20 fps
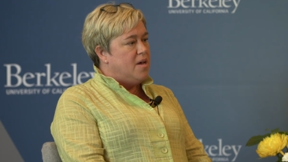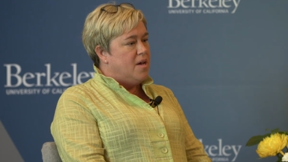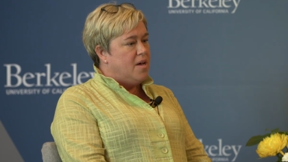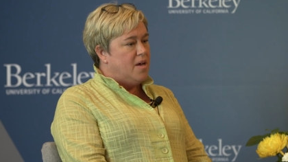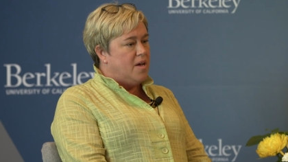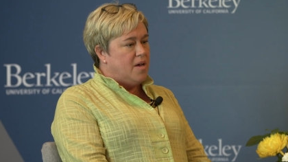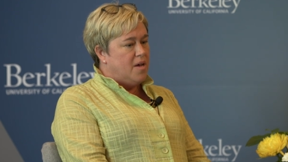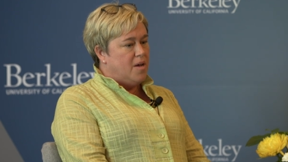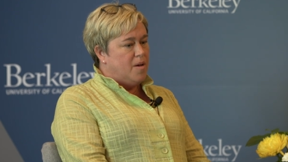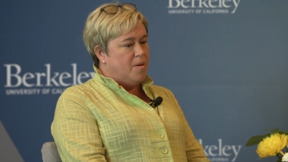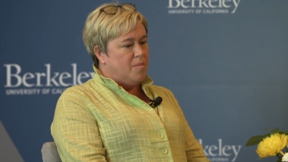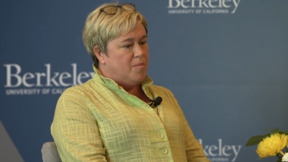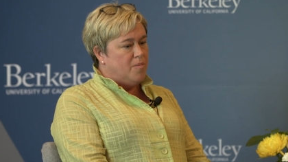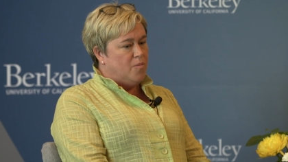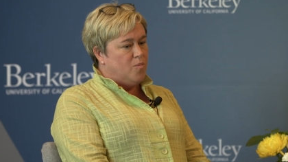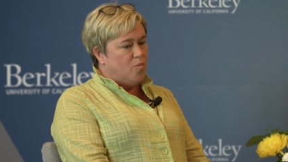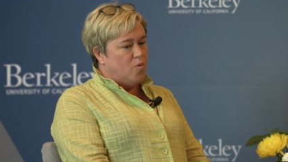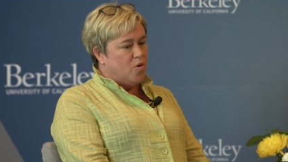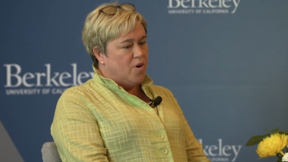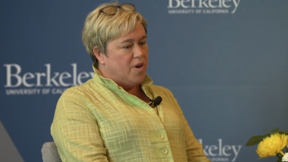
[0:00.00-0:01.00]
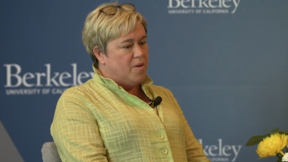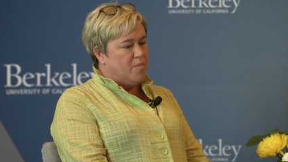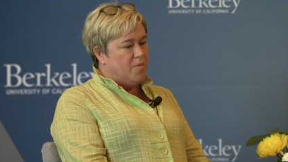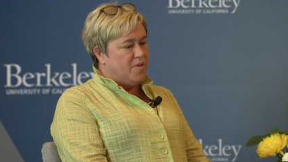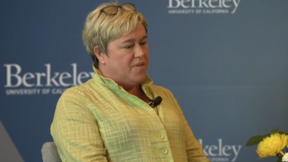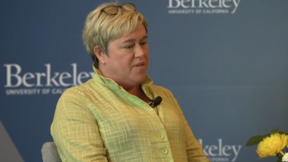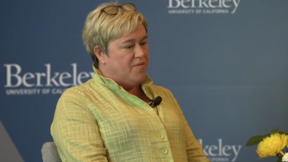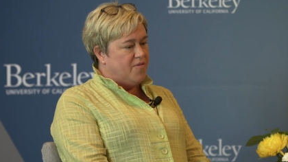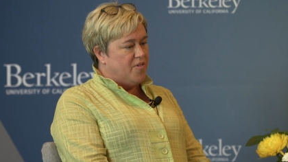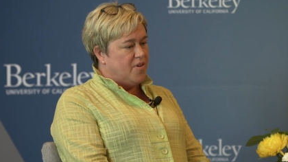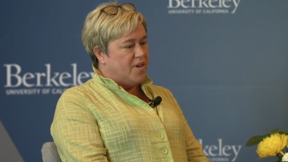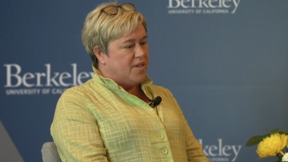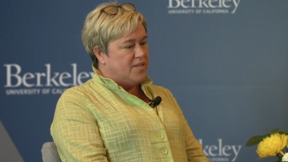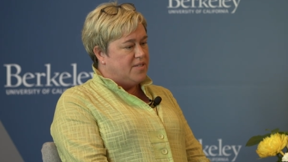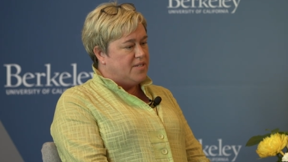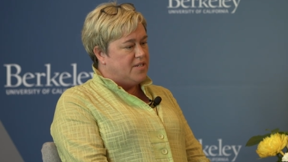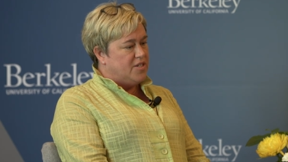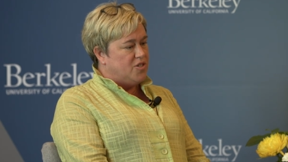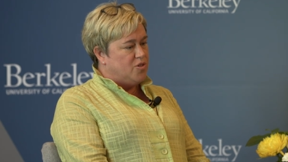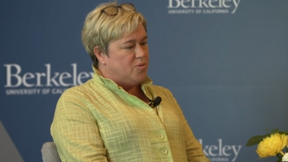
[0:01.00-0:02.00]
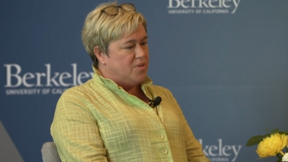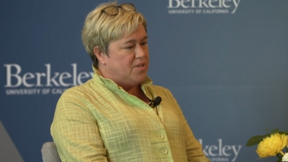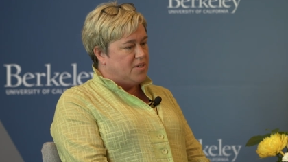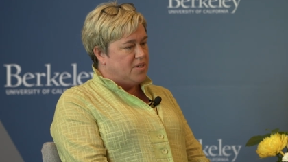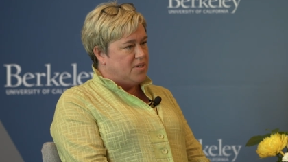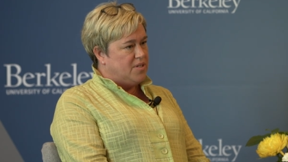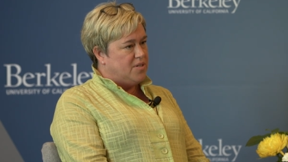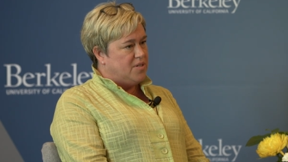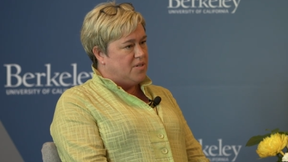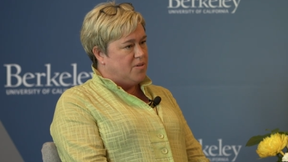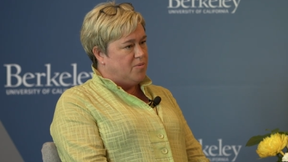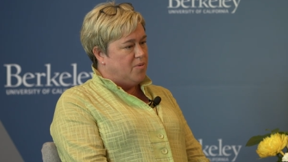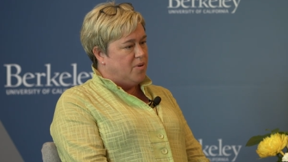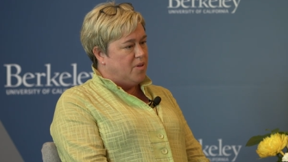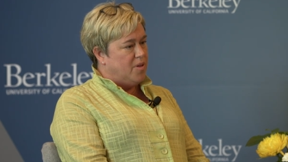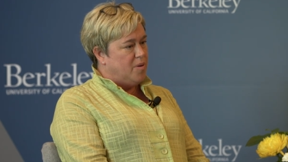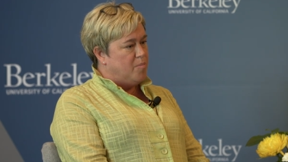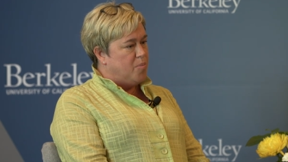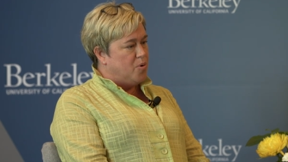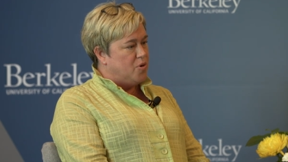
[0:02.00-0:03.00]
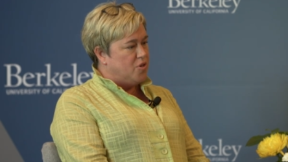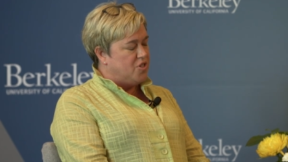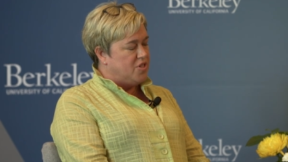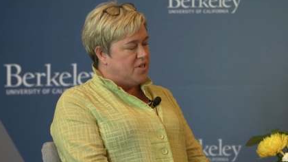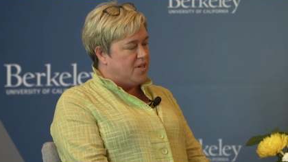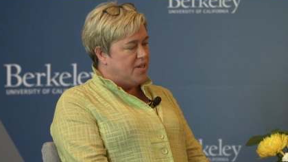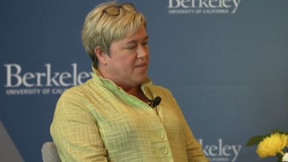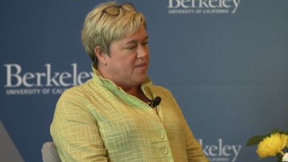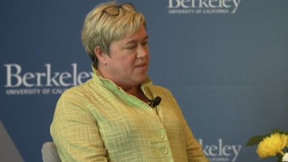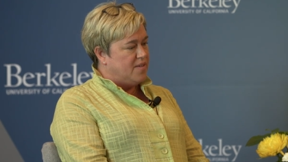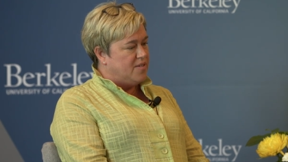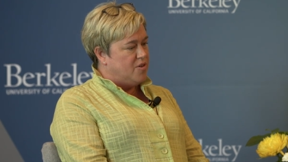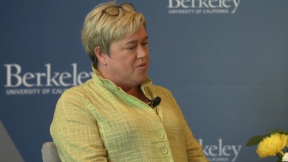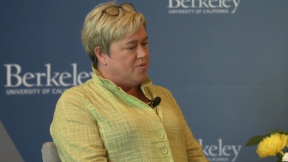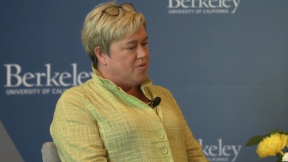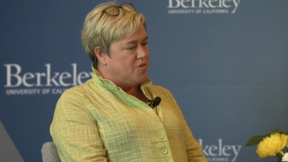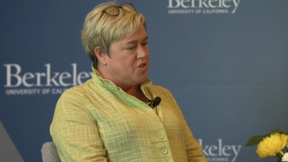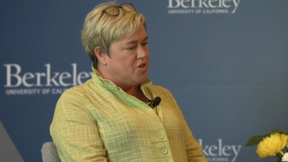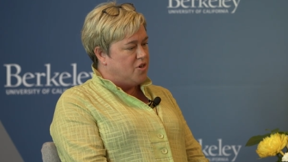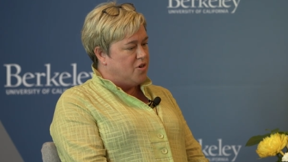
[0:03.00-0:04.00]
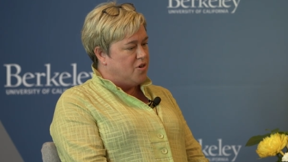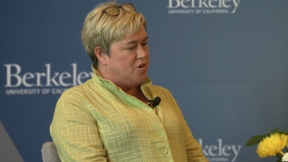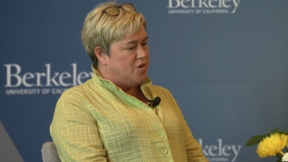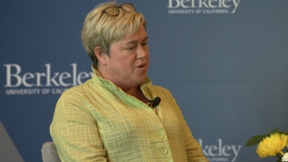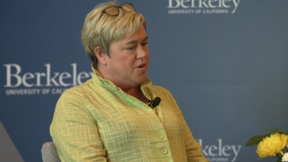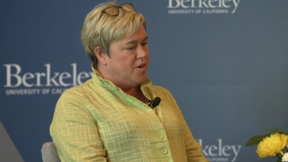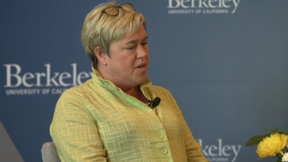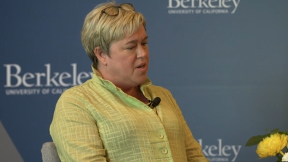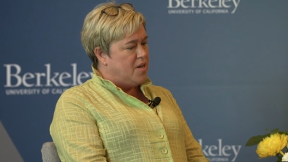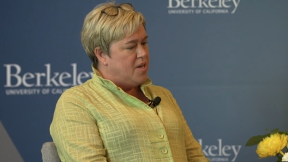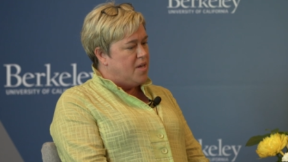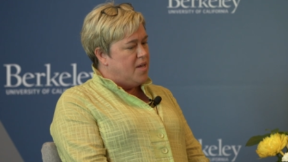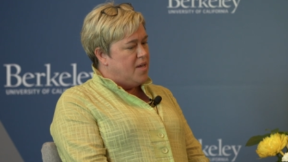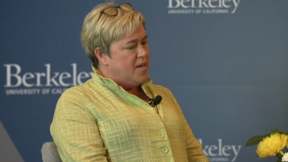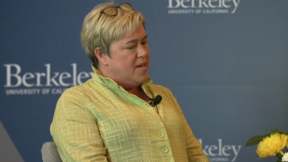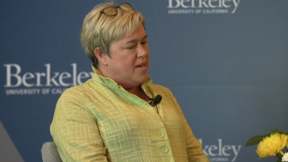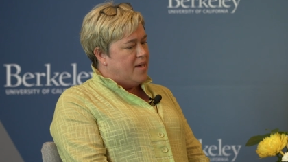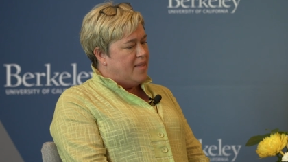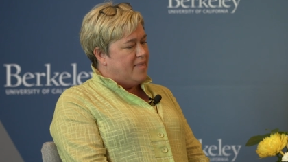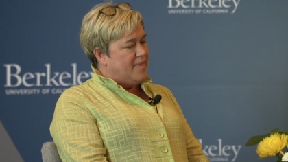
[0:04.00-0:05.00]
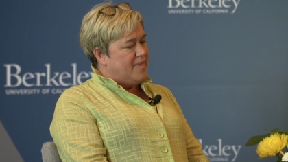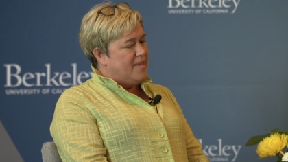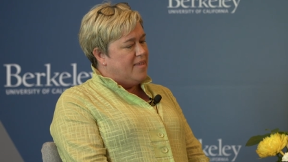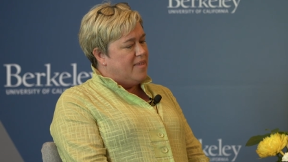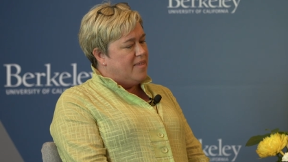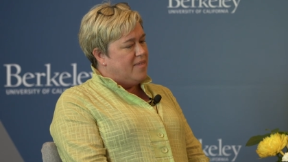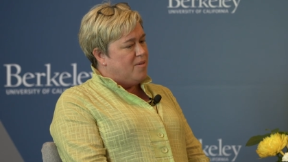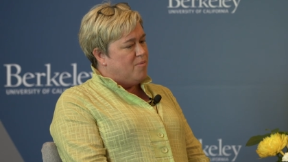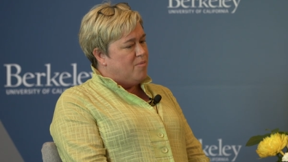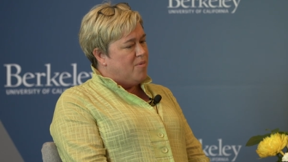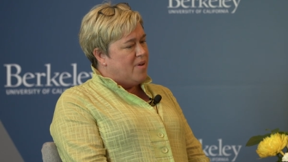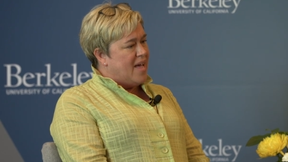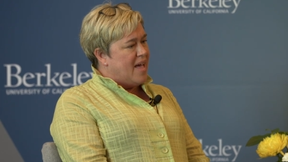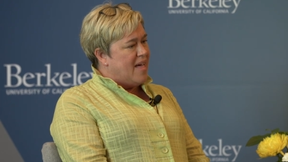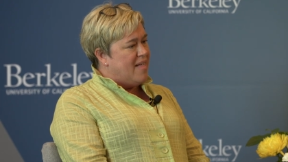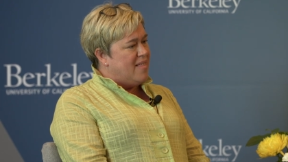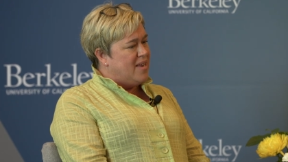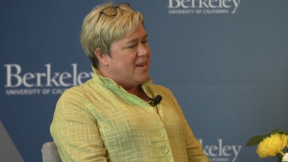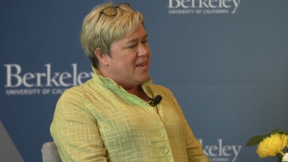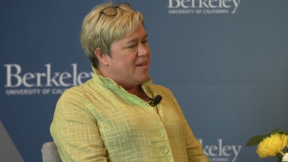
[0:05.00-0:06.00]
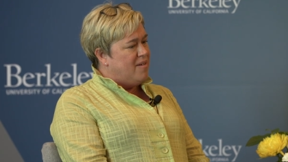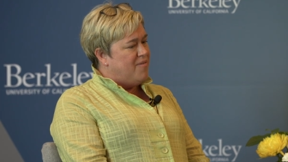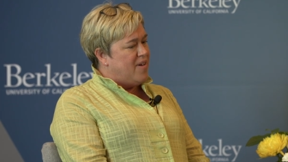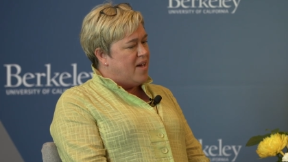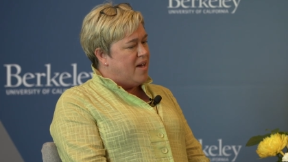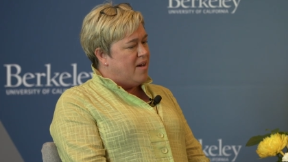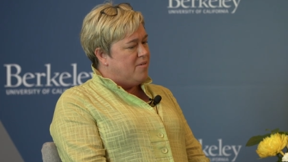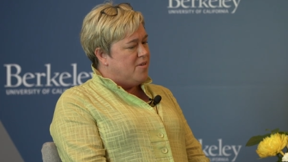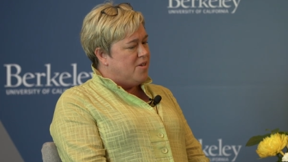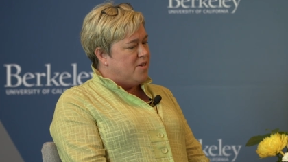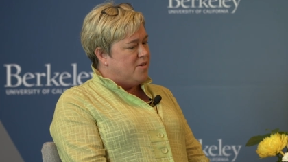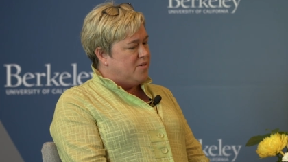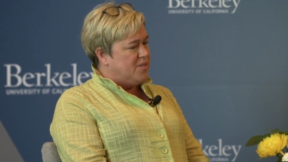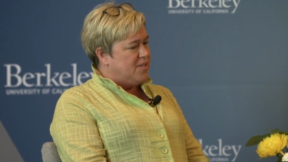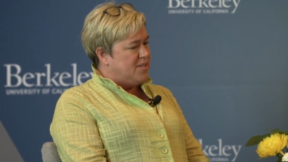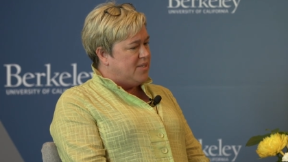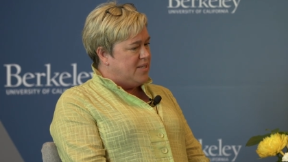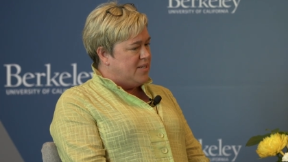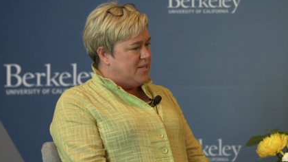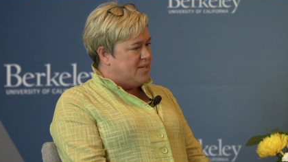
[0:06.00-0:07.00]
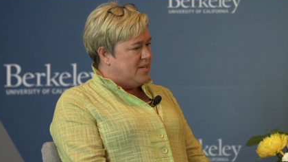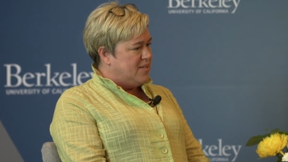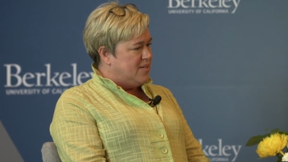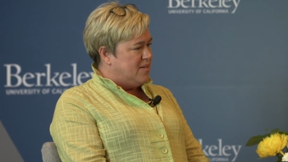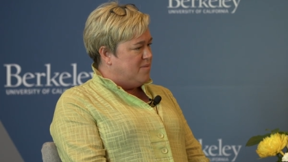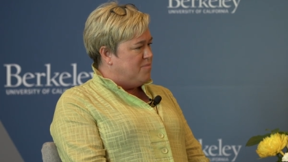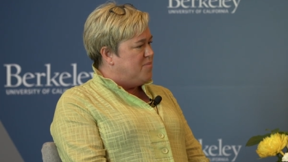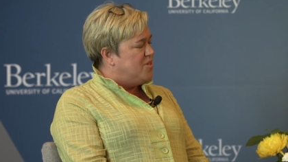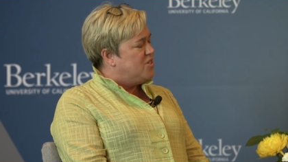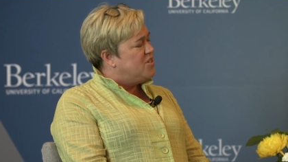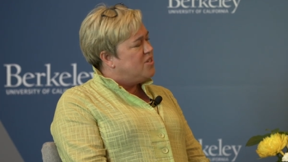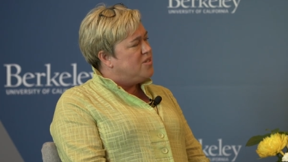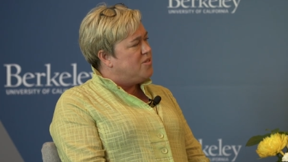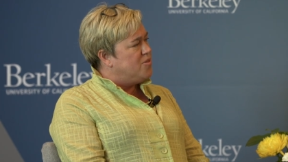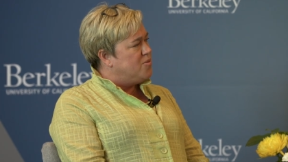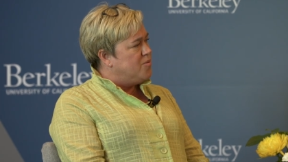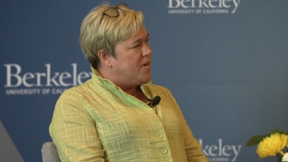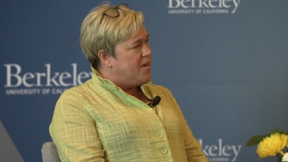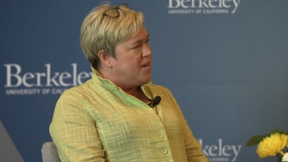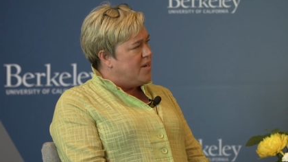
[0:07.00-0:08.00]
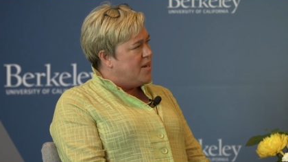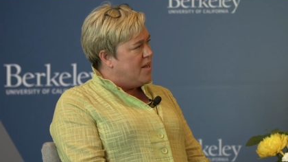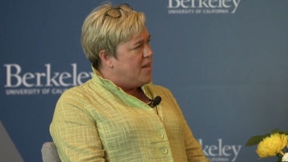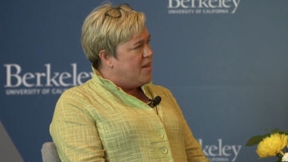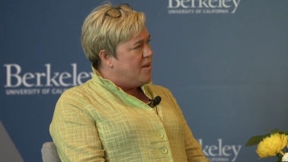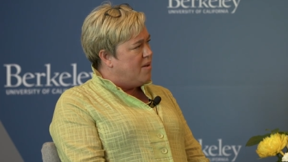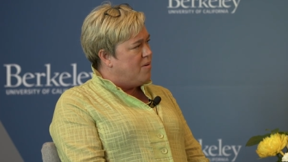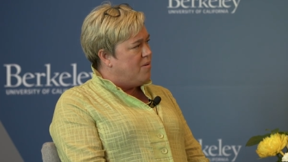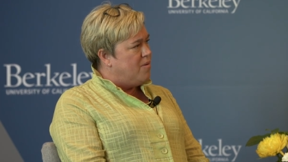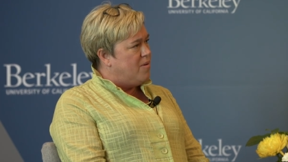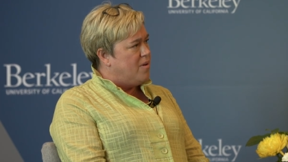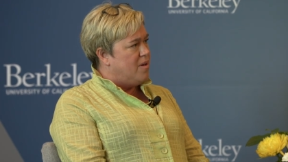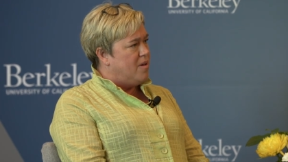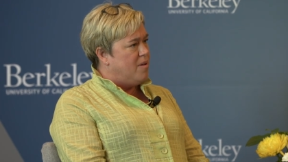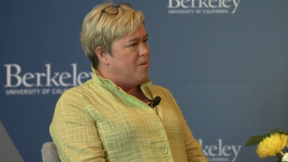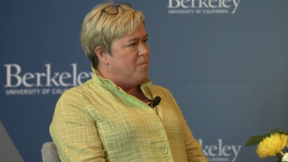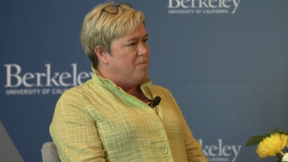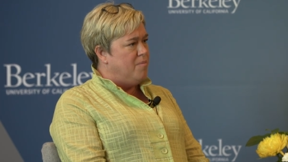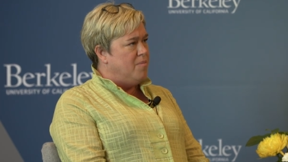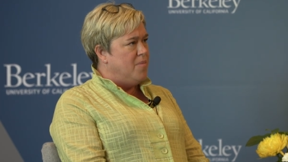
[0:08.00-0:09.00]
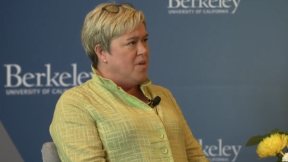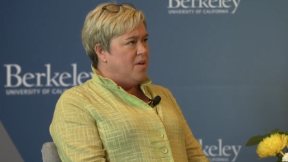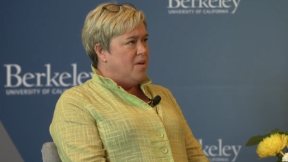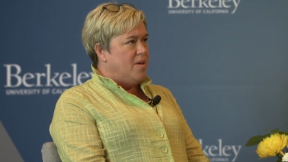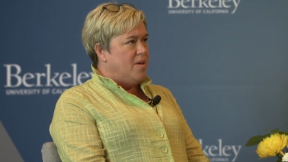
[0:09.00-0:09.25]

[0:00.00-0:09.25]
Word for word: um, working with different constituencies to really push to get this overturned. I think the reality of how UC does admissions right now, um,